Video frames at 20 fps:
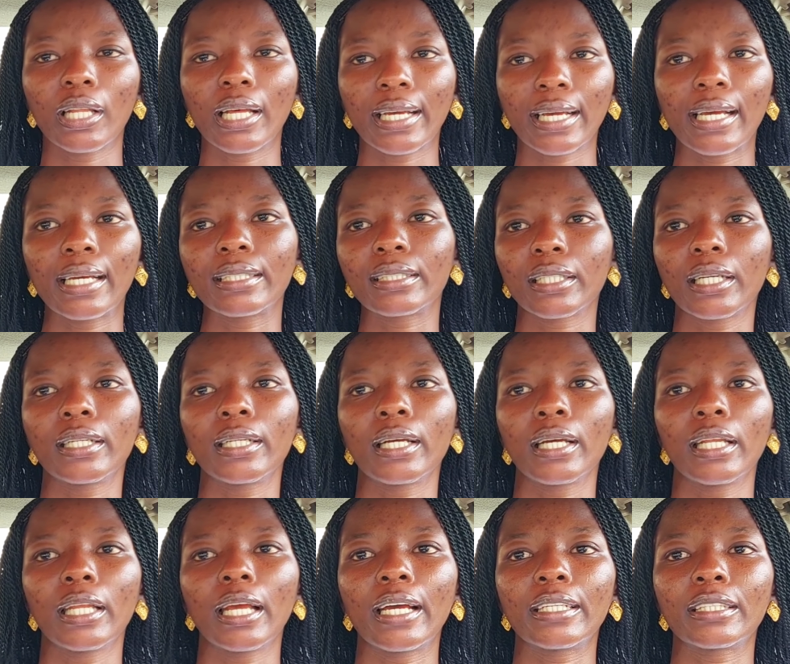Like I said
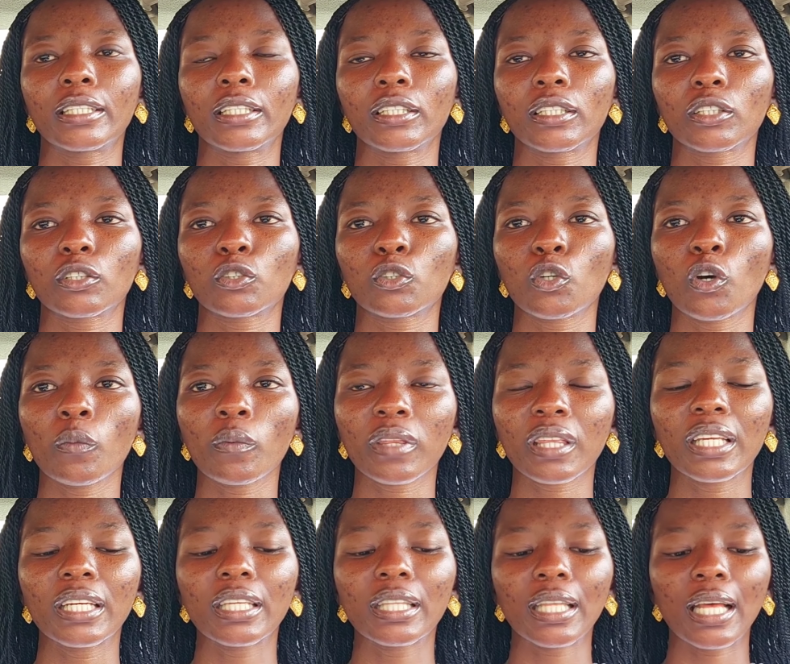earlier, it is
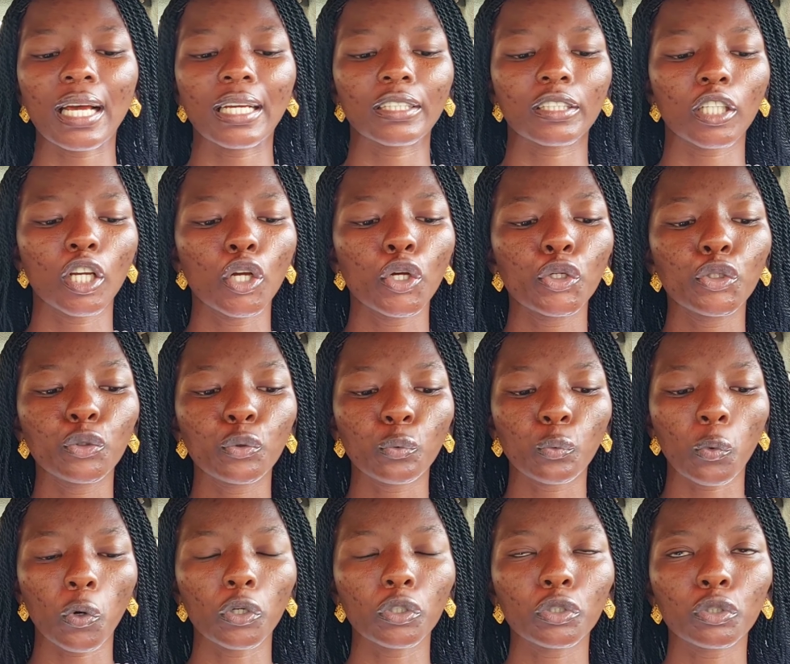something that you
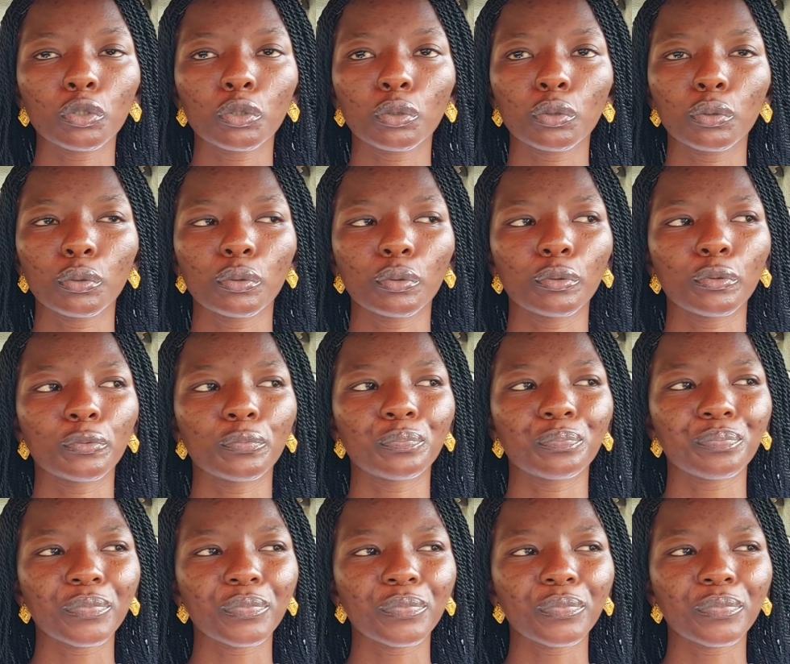want to